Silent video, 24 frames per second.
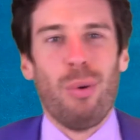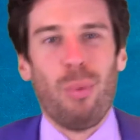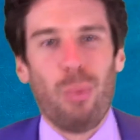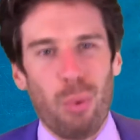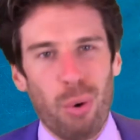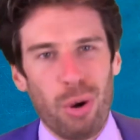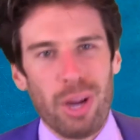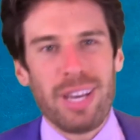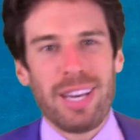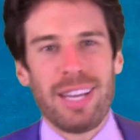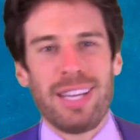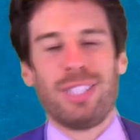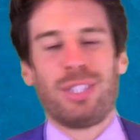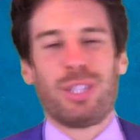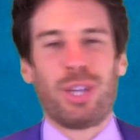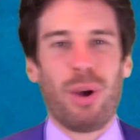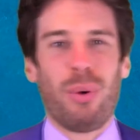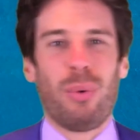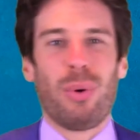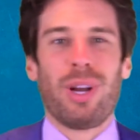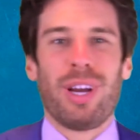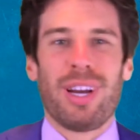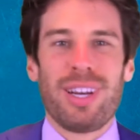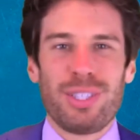What is
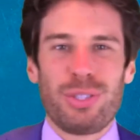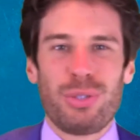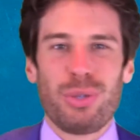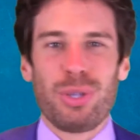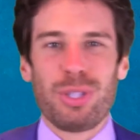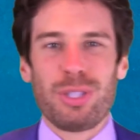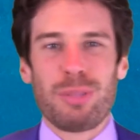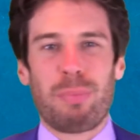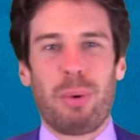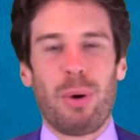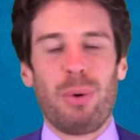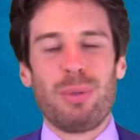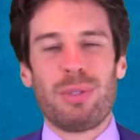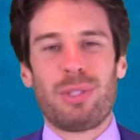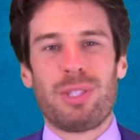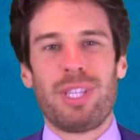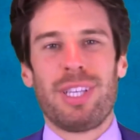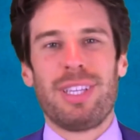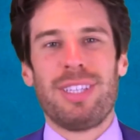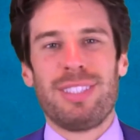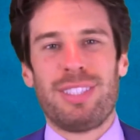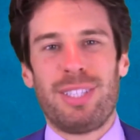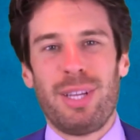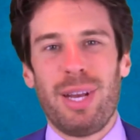going on, Charles
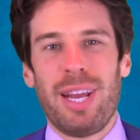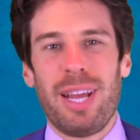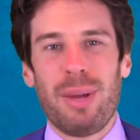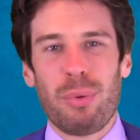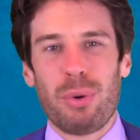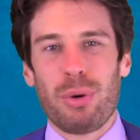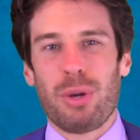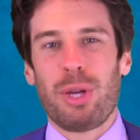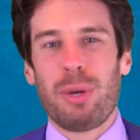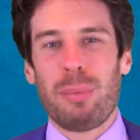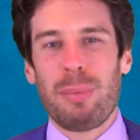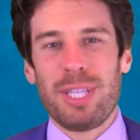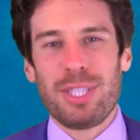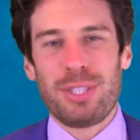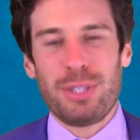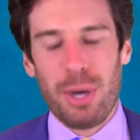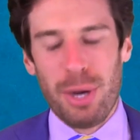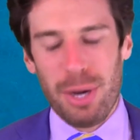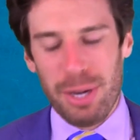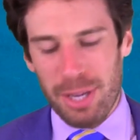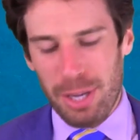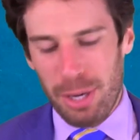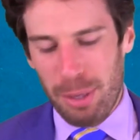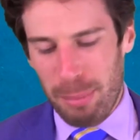Botensten? Today we're going to be
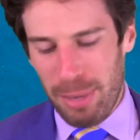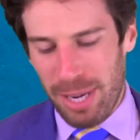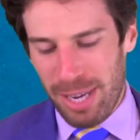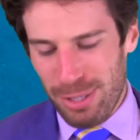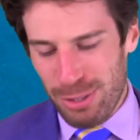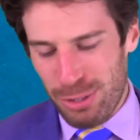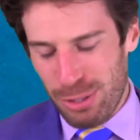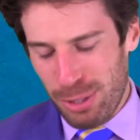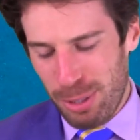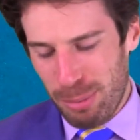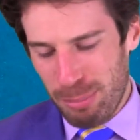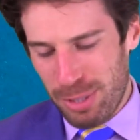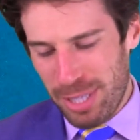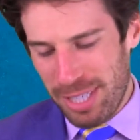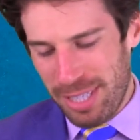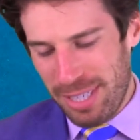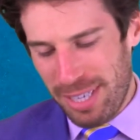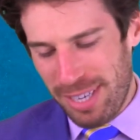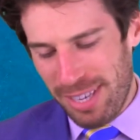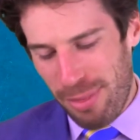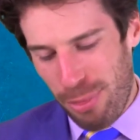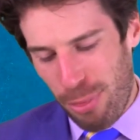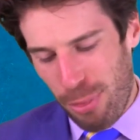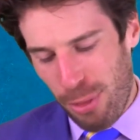talking about
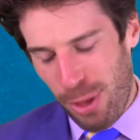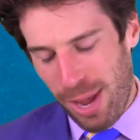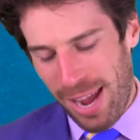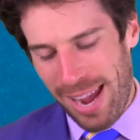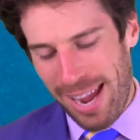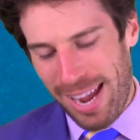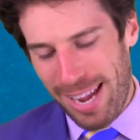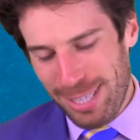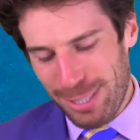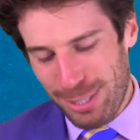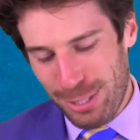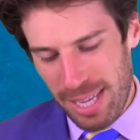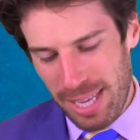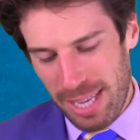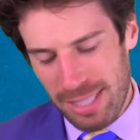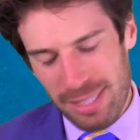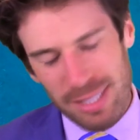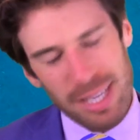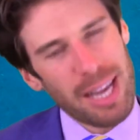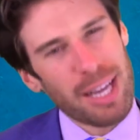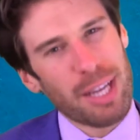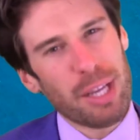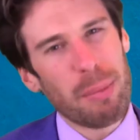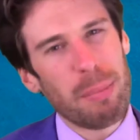something that
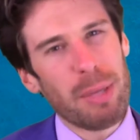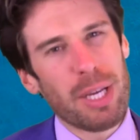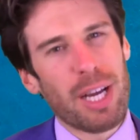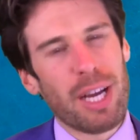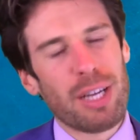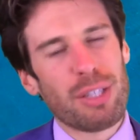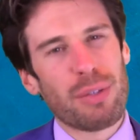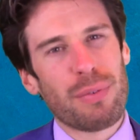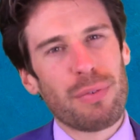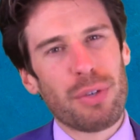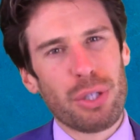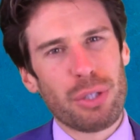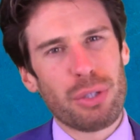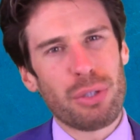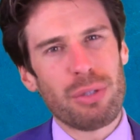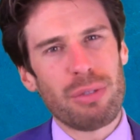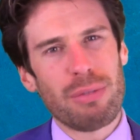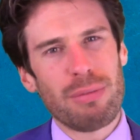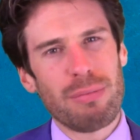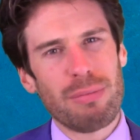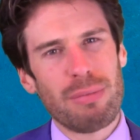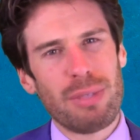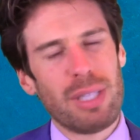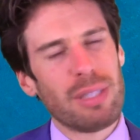is not going to be
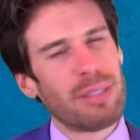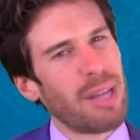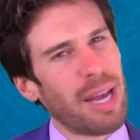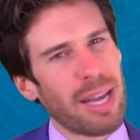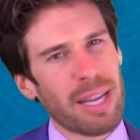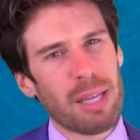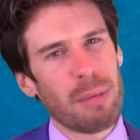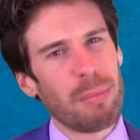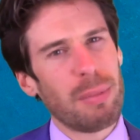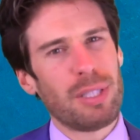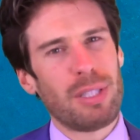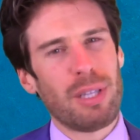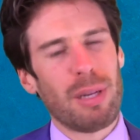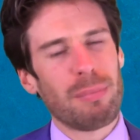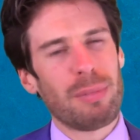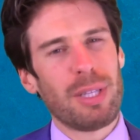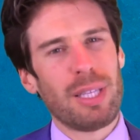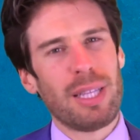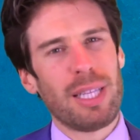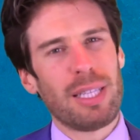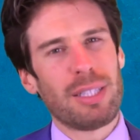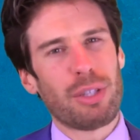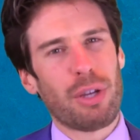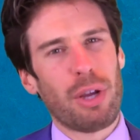controversial. It's not going to be
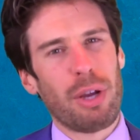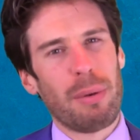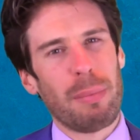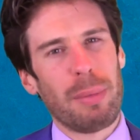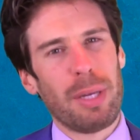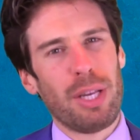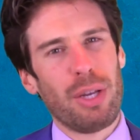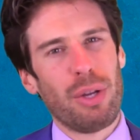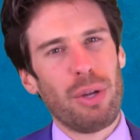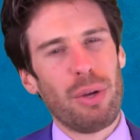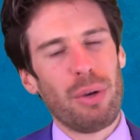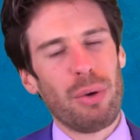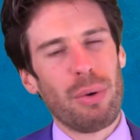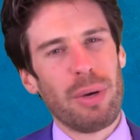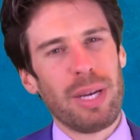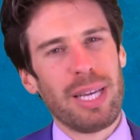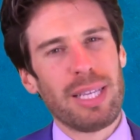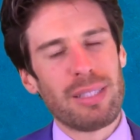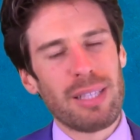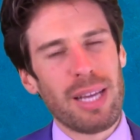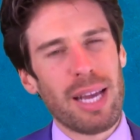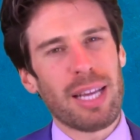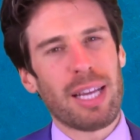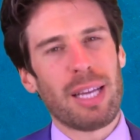something that's going to be new.
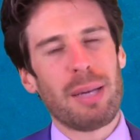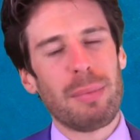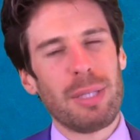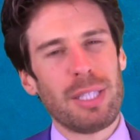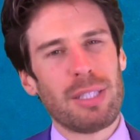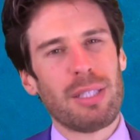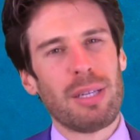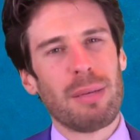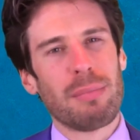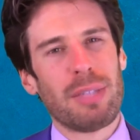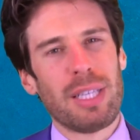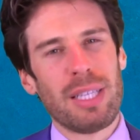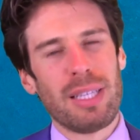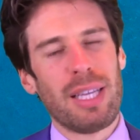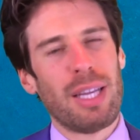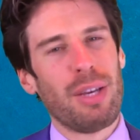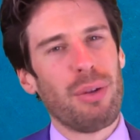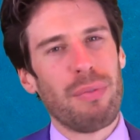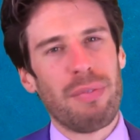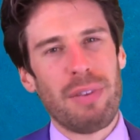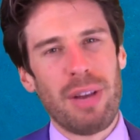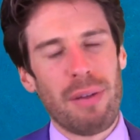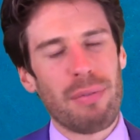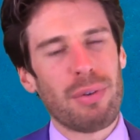It's not going to be something
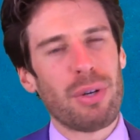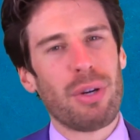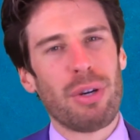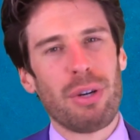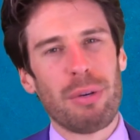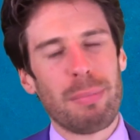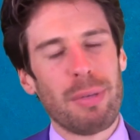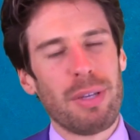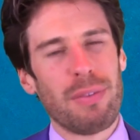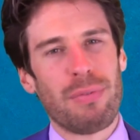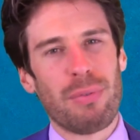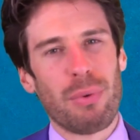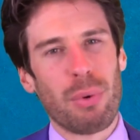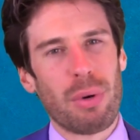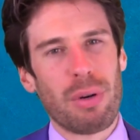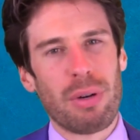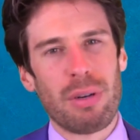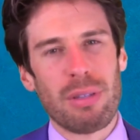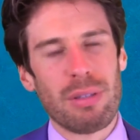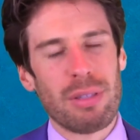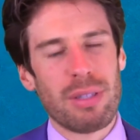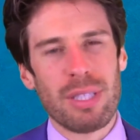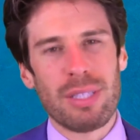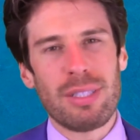that you've never heard
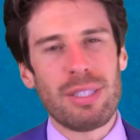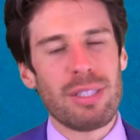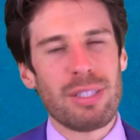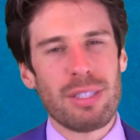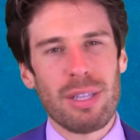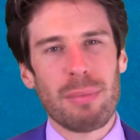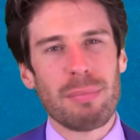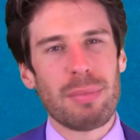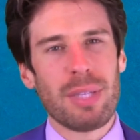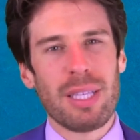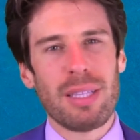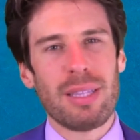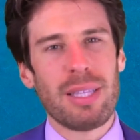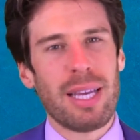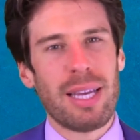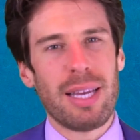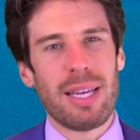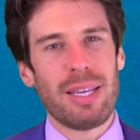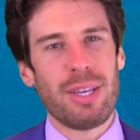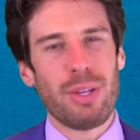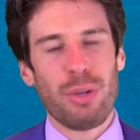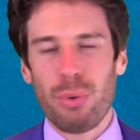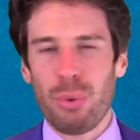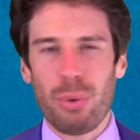before. This is something
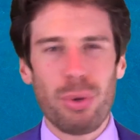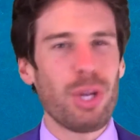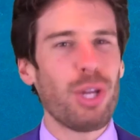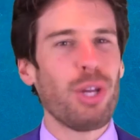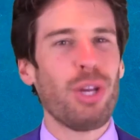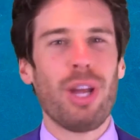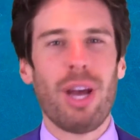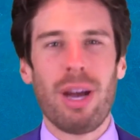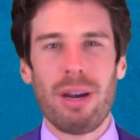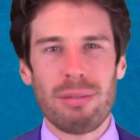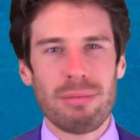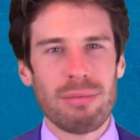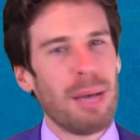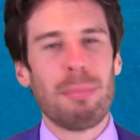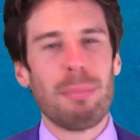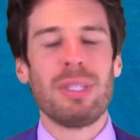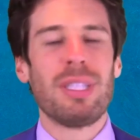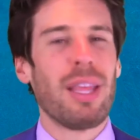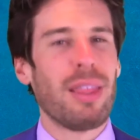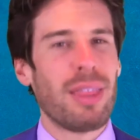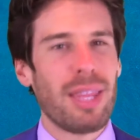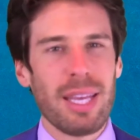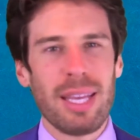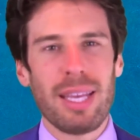that you already know,
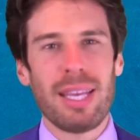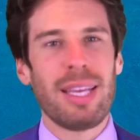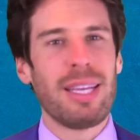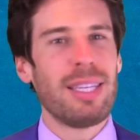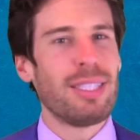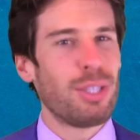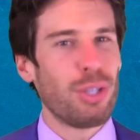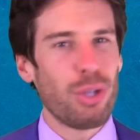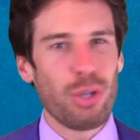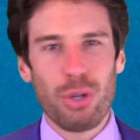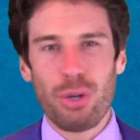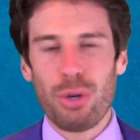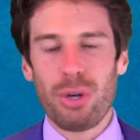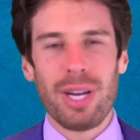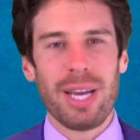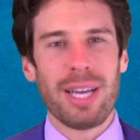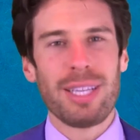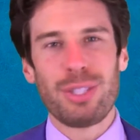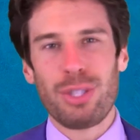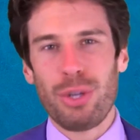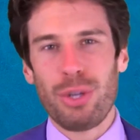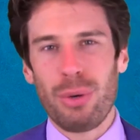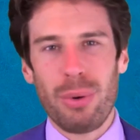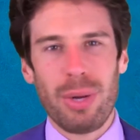but the thing is, you're
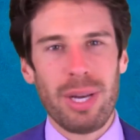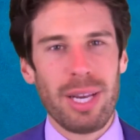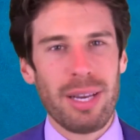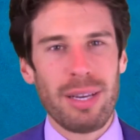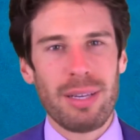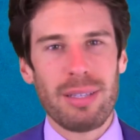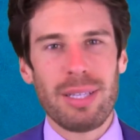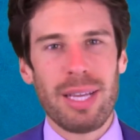not doing it.